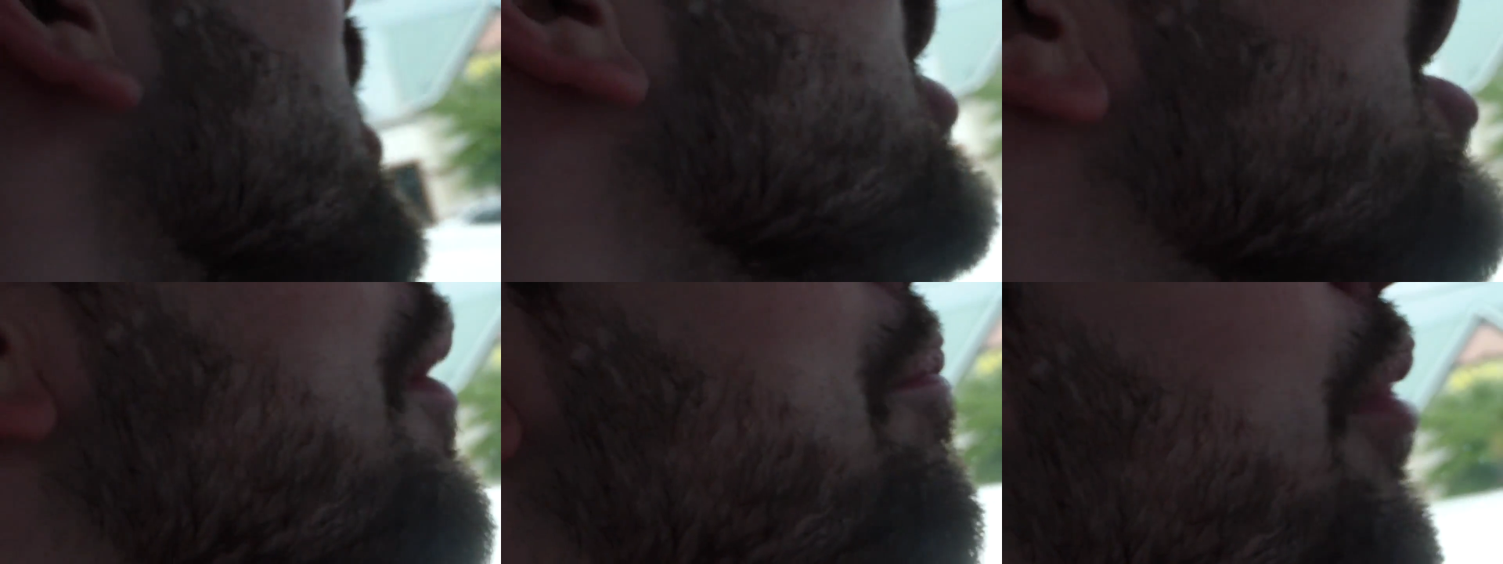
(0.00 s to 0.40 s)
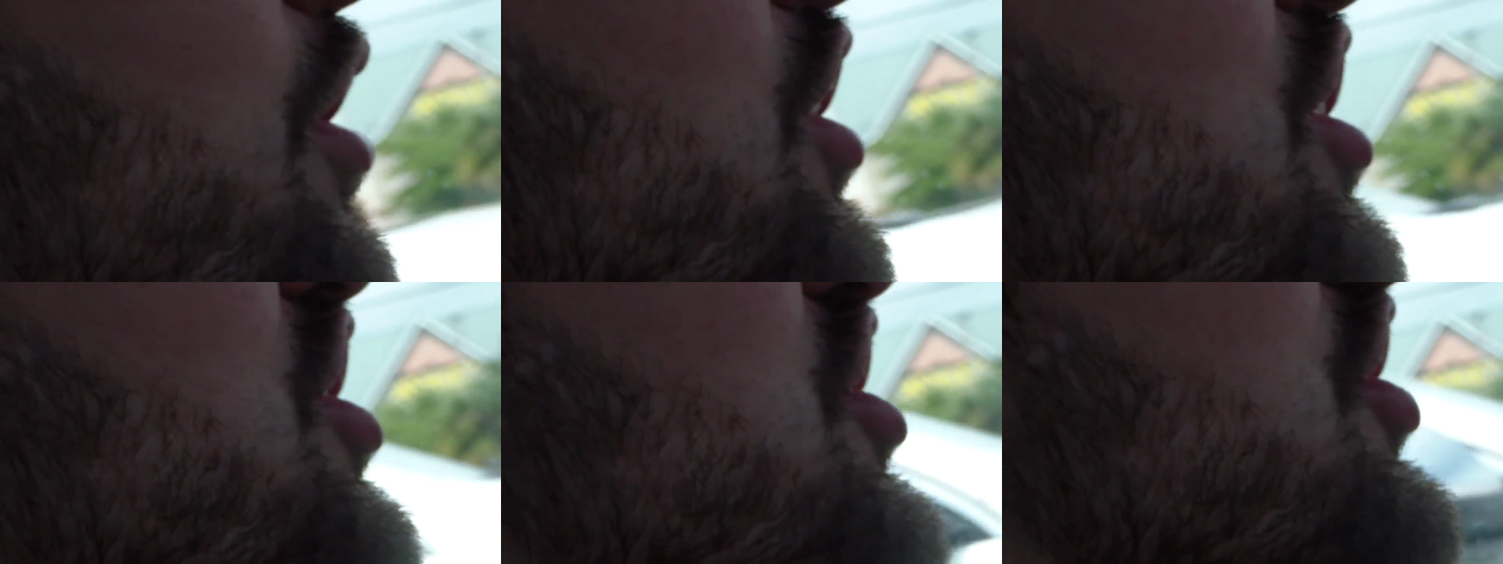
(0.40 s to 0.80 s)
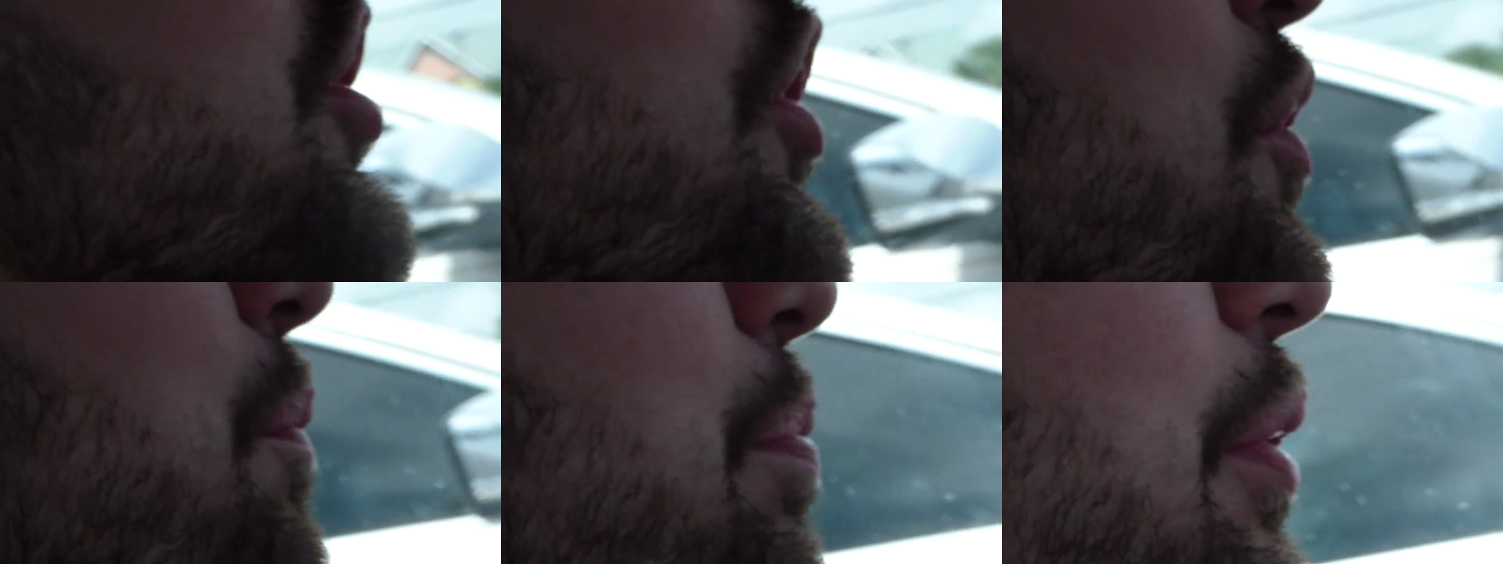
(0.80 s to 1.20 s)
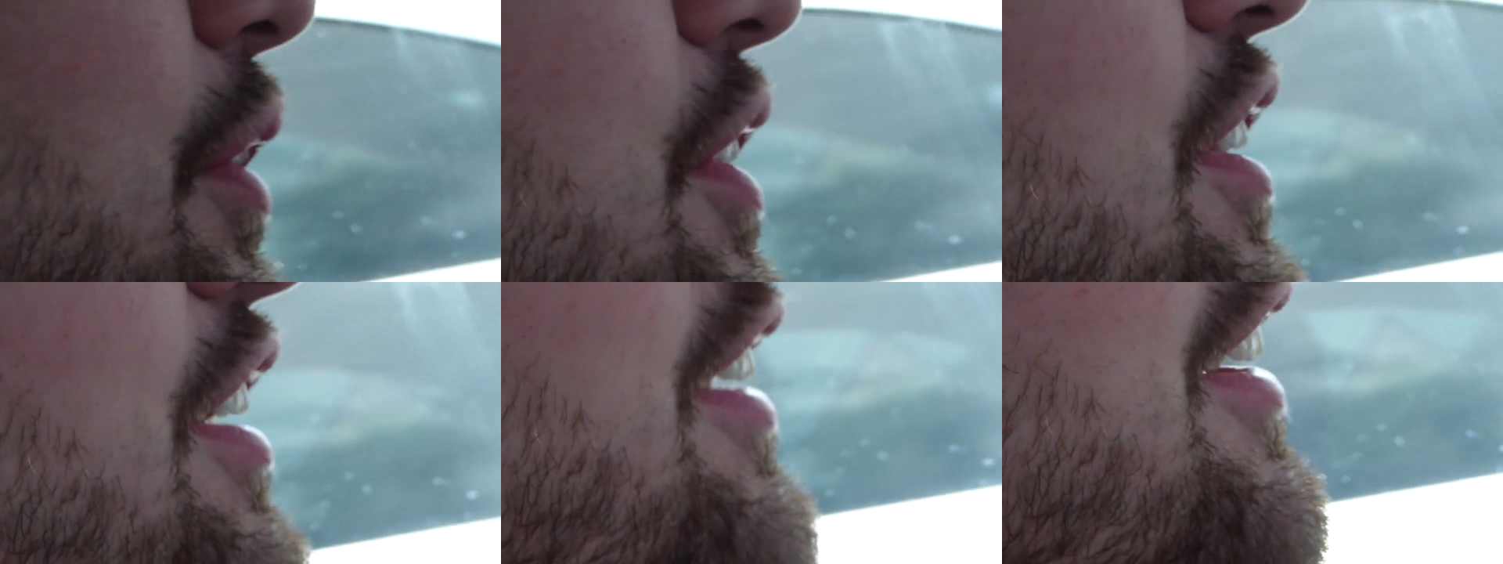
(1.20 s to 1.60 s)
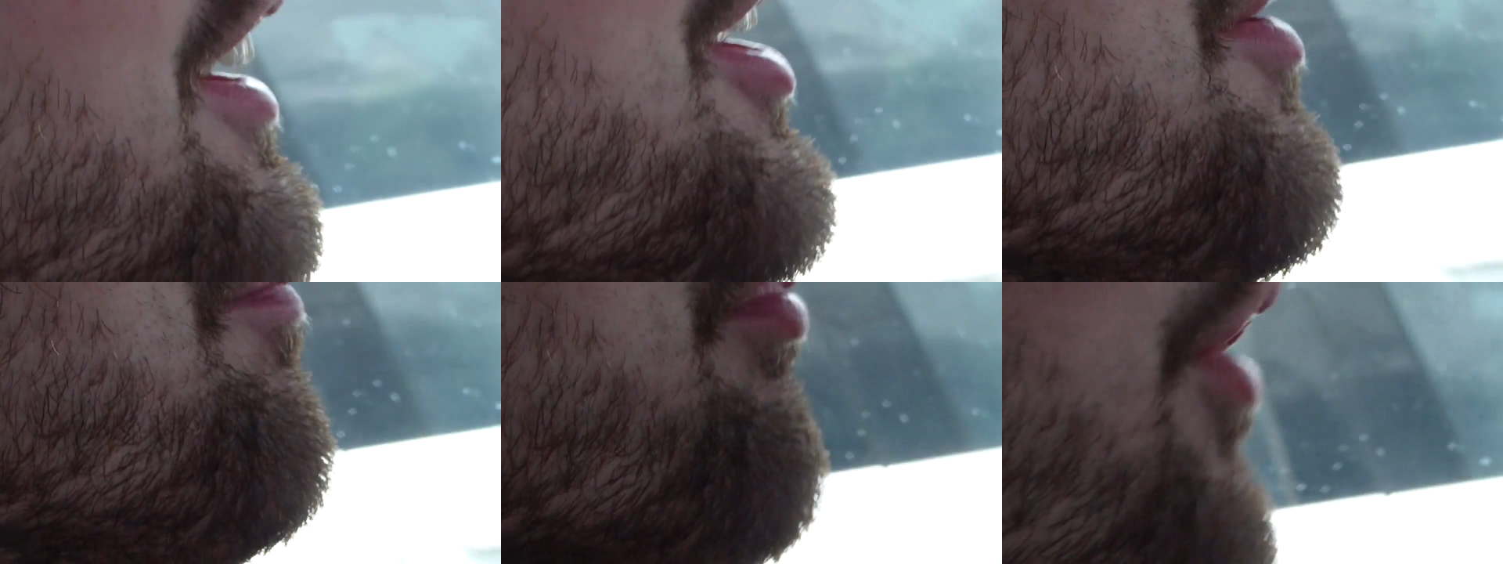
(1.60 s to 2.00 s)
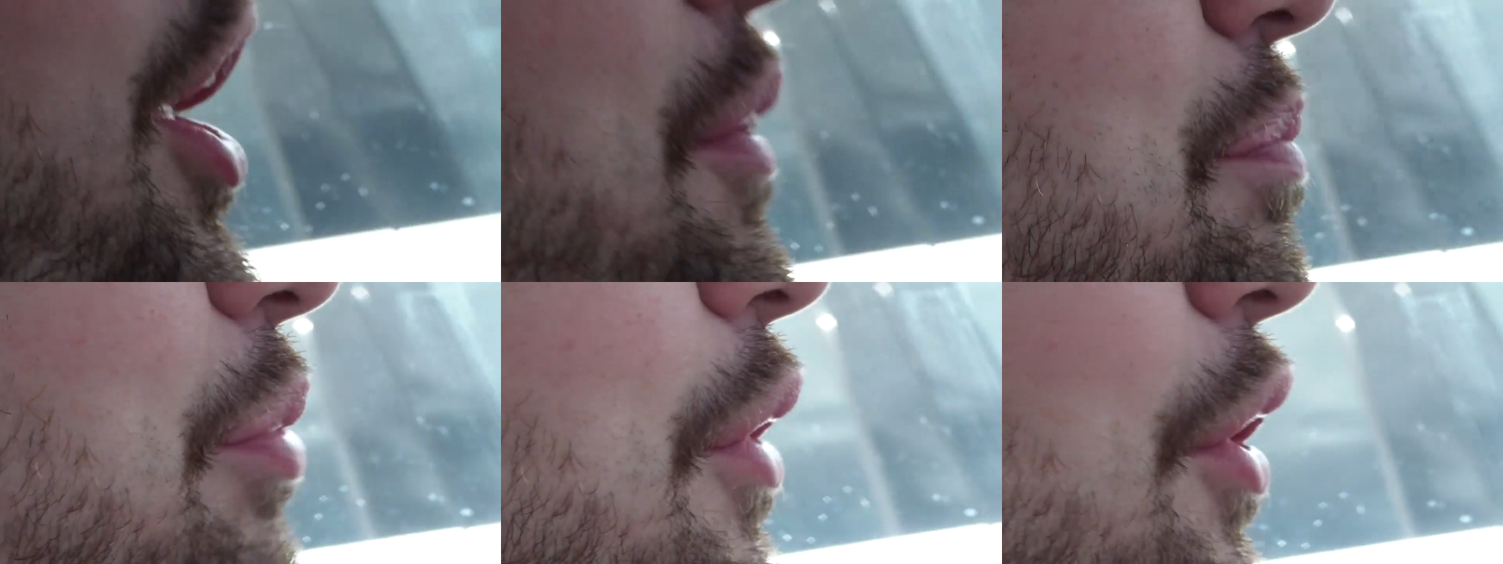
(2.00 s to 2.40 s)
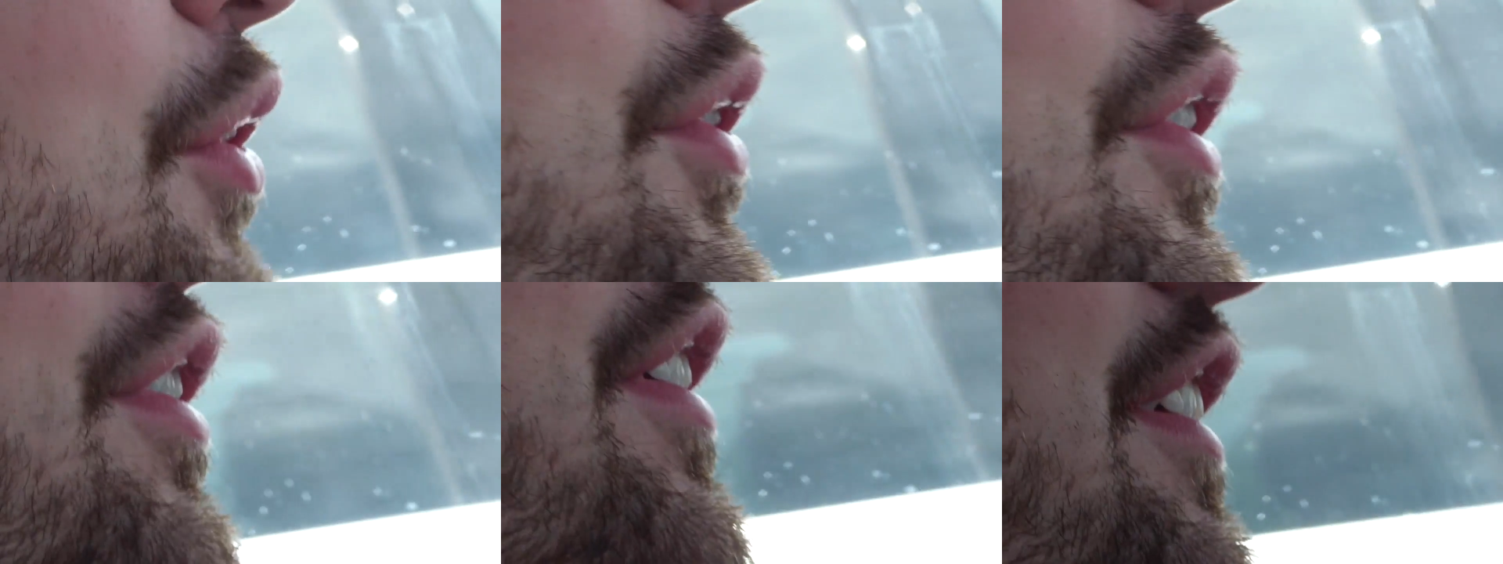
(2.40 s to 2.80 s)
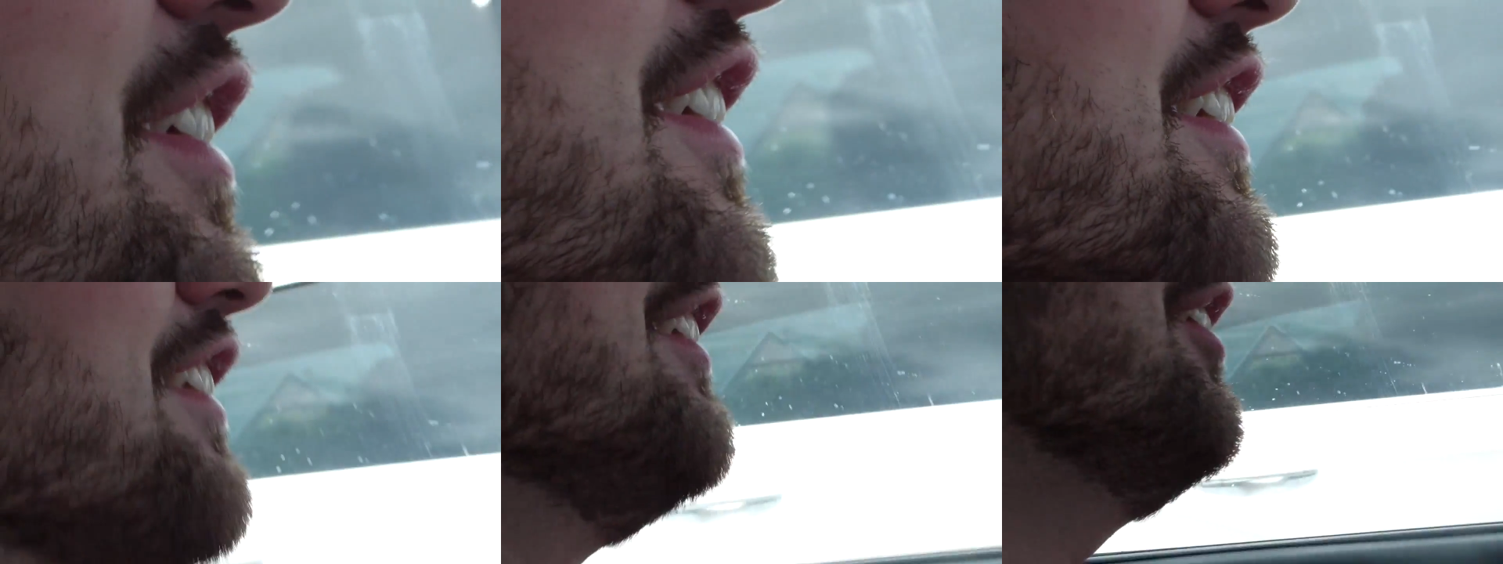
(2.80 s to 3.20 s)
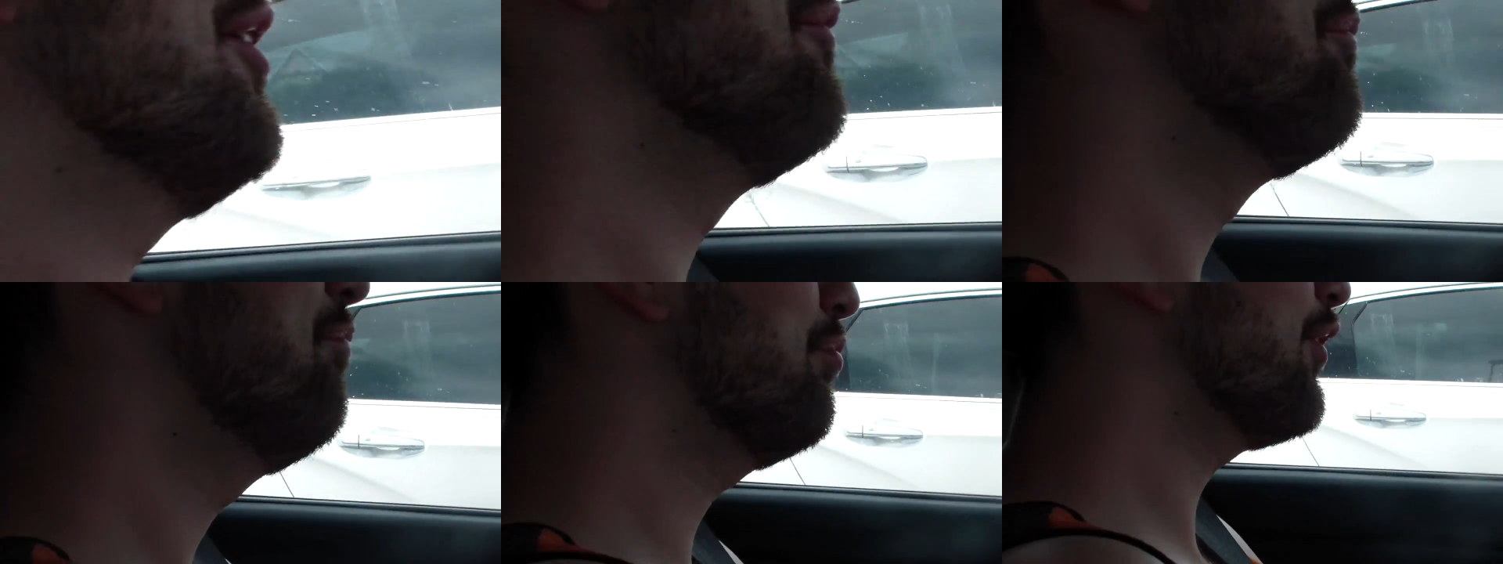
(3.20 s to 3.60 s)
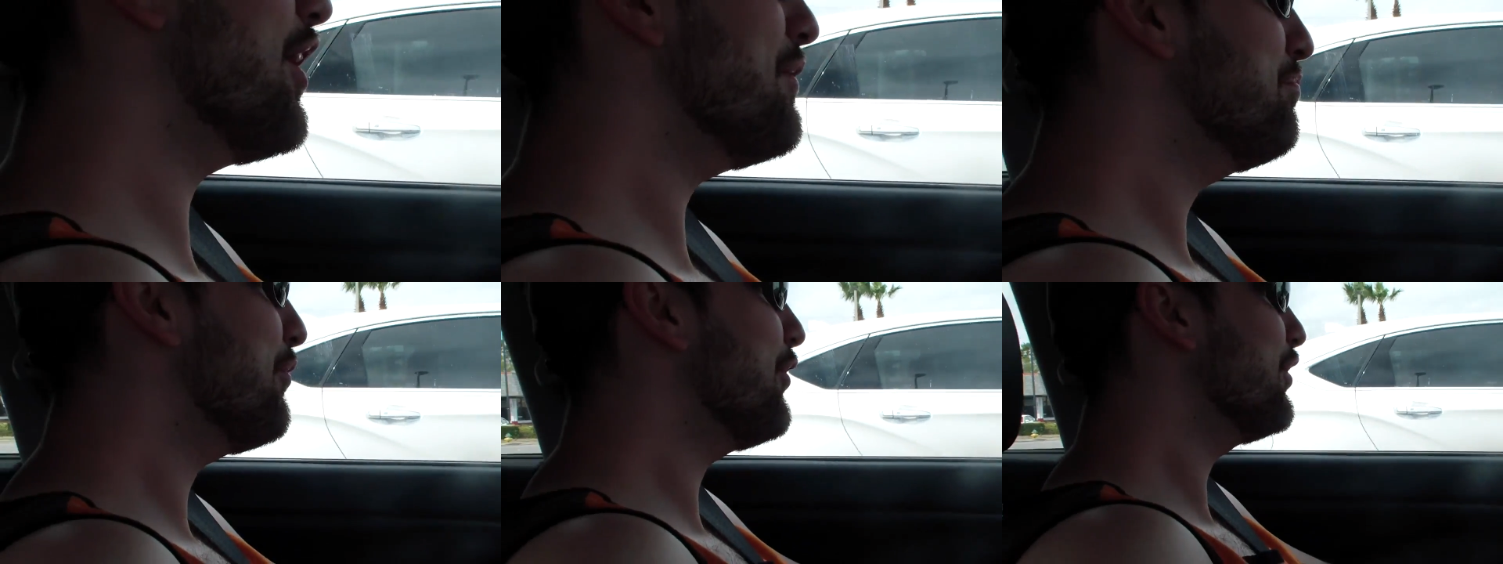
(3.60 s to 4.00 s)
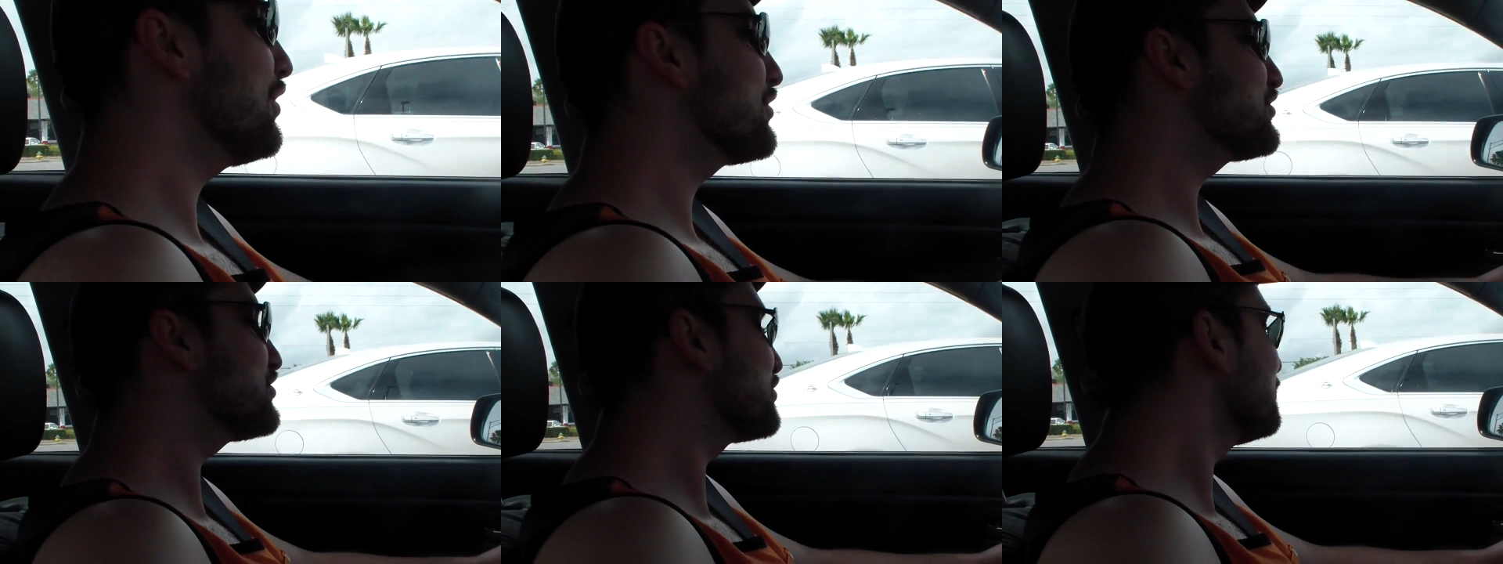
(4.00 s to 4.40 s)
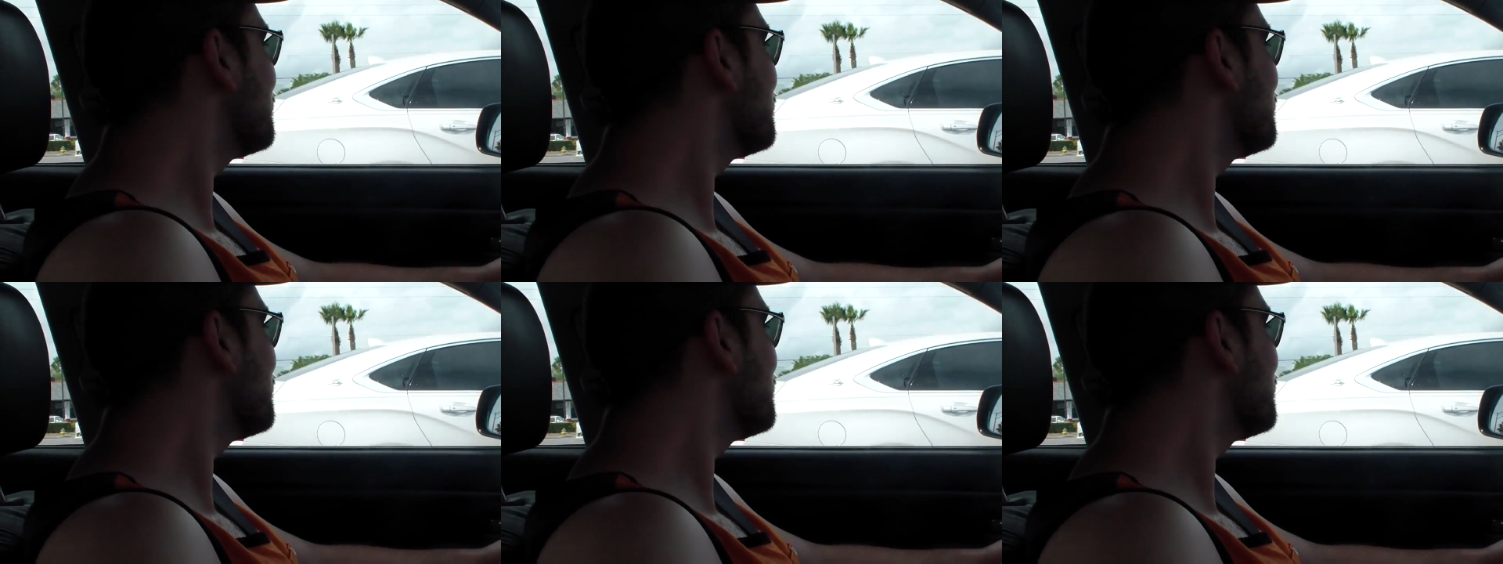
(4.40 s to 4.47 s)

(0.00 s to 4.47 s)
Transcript: (no speaker visible)